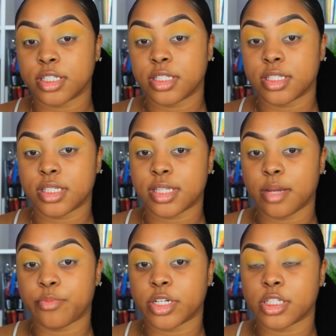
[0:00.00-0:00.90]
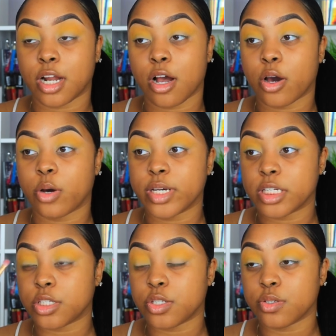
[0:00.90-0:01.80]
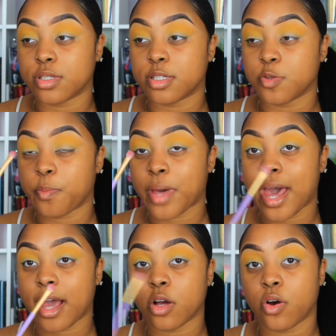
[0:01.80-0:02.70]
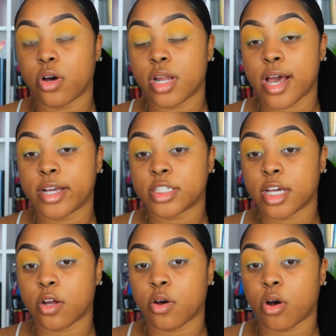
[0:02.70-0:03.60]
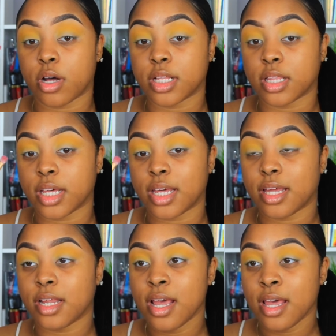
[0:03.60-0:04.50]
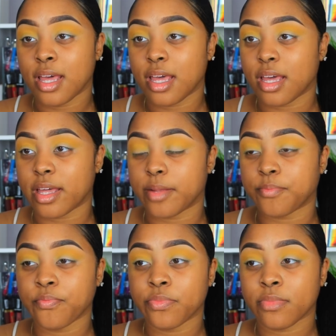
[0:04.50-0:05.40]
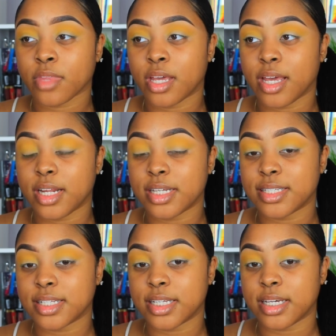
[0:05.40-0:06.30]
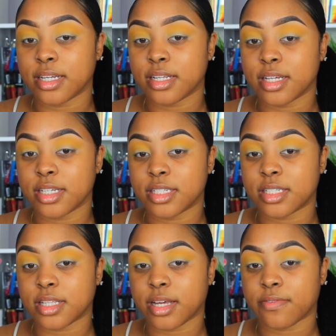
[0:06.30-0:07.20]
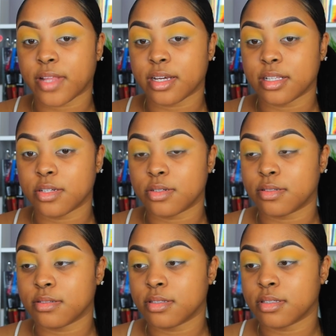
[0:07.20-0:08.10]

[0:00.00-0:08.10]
This is the same brush that I always use to pack on eyeshadow on the lid, and it is clean. It's just left like a little,